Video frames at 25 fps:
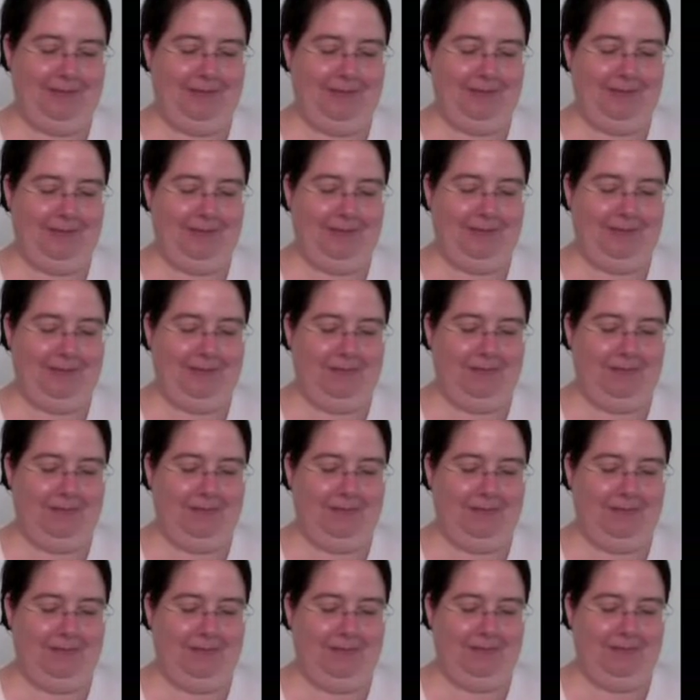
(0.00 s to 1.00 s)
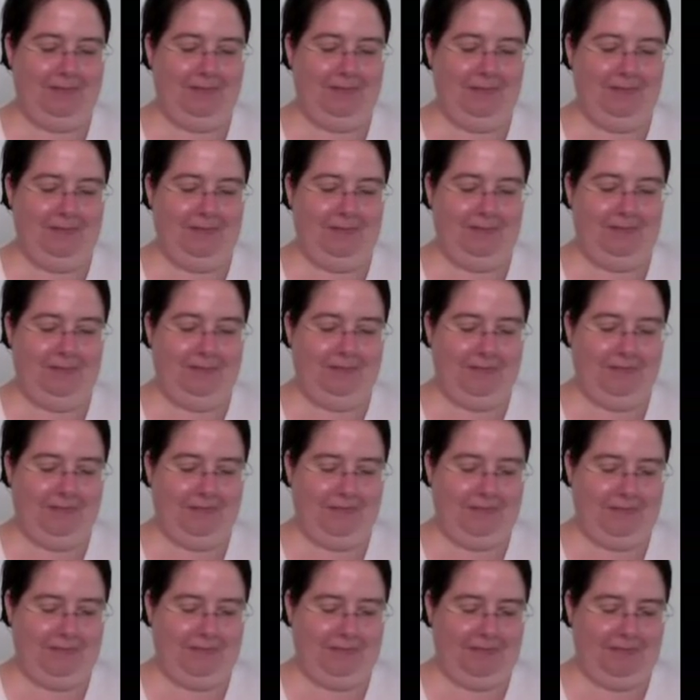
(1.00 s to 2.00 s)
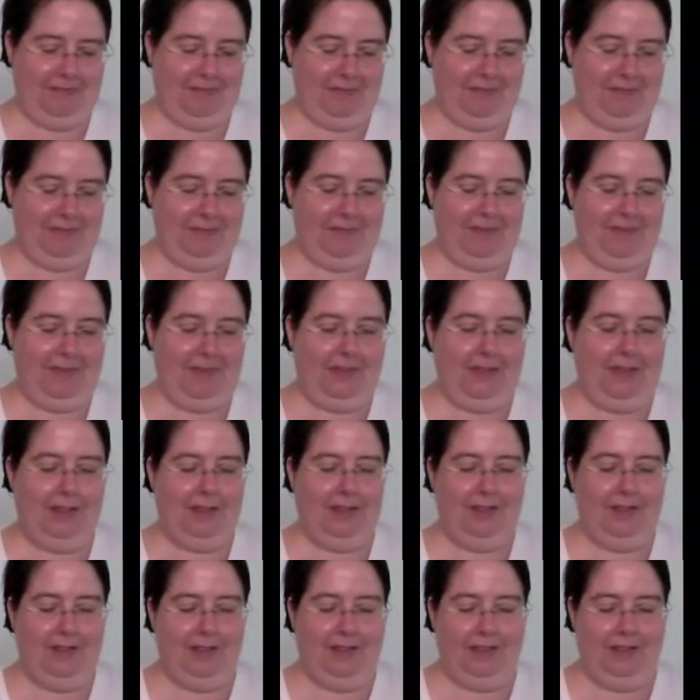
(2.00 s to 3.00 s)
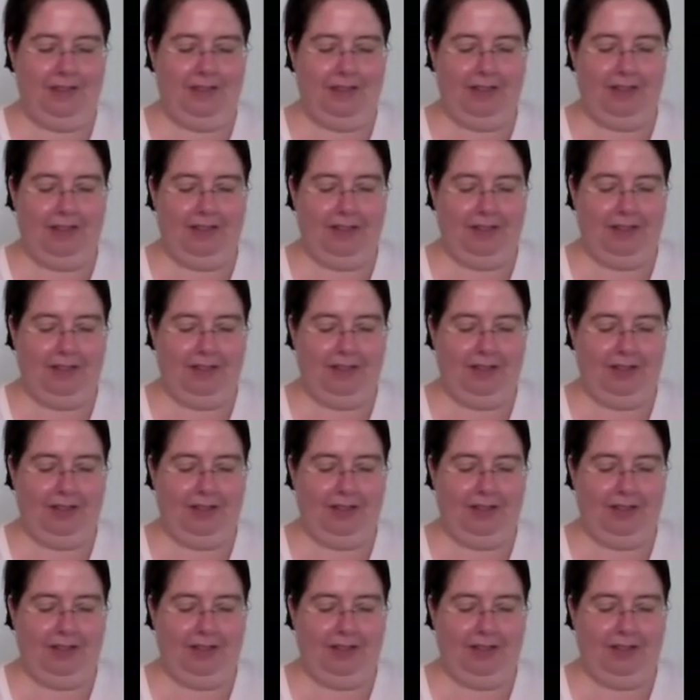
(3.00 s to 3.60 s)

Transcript: This person isn't speaking.